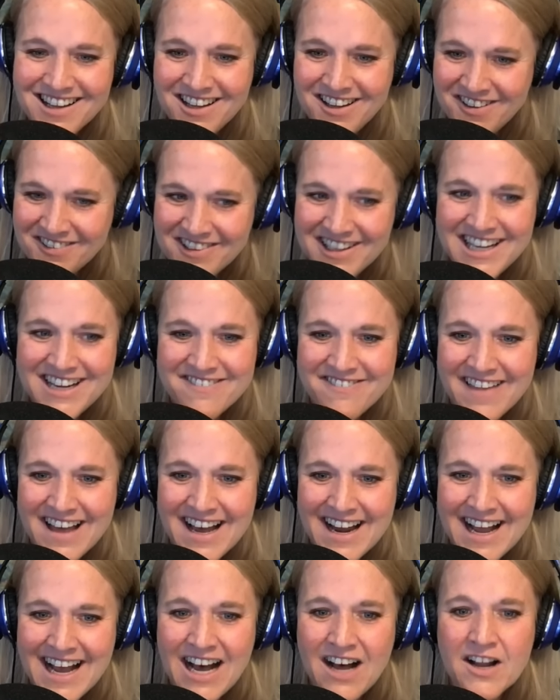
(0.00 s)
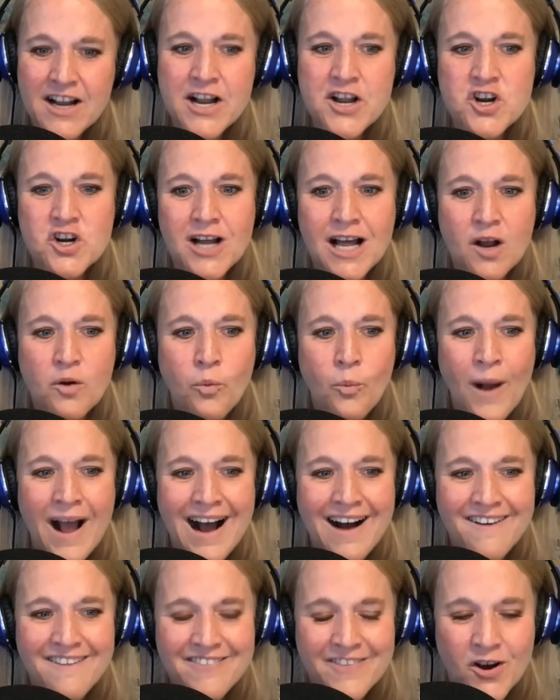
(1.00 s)
you leave that out and you're like,
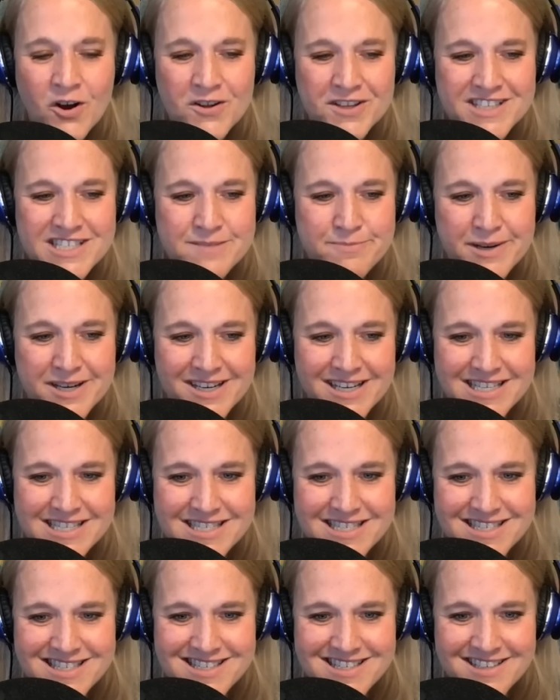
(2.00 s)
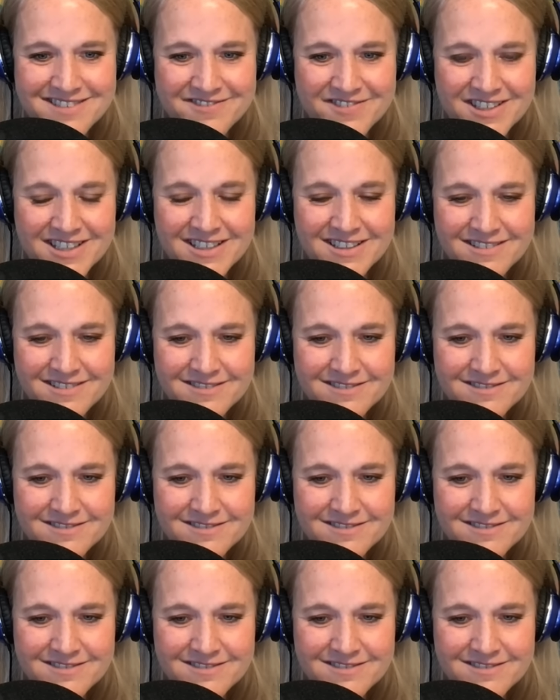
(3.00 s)
wow, the whole experience is different.